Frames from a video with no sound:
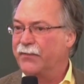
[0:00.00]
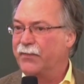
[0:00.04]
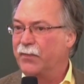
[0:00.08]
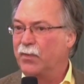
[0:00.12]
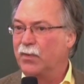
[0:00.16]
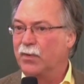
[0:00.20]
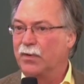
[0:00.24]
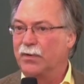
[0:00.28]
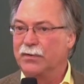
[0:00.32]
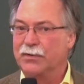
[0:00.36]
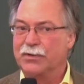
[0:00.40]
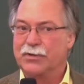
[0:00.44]

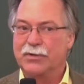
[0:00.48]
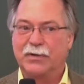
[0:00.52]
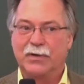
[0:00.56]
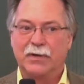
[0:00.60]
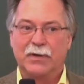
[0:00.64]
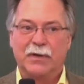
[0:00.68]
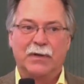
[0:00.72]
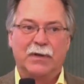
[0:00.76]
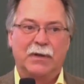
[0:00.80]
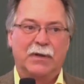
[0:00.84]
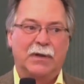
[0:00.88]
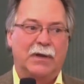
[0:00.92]
Forge.
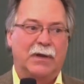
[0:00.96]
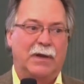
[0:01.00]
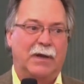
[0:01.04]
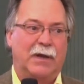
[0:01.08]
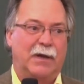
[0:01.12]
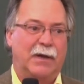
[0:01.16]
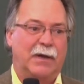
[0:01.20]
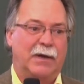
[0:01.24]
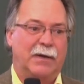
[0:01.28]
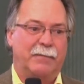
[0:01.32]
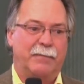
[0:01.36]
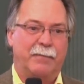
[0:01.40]

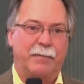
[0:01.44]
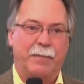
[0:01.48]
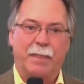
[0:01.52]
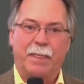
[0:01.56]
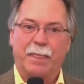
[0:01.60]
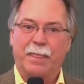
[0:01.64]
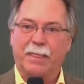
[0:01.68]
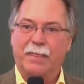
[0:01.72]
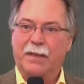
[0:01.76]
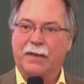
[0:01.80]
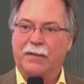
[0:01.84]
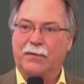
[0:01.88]

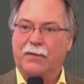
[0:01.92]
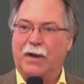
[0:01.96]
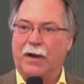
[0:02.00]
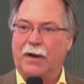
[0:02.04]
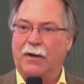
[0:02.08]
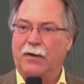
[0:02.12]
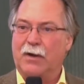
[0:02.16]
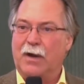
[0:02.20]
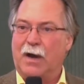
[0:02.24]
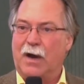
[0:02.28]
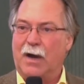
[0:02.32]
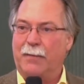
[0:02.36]
The
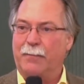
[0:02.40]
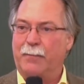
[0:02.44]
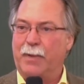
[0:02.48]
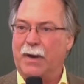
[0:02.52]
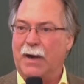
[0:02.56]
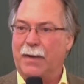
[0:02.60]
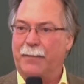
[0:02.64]
entire cod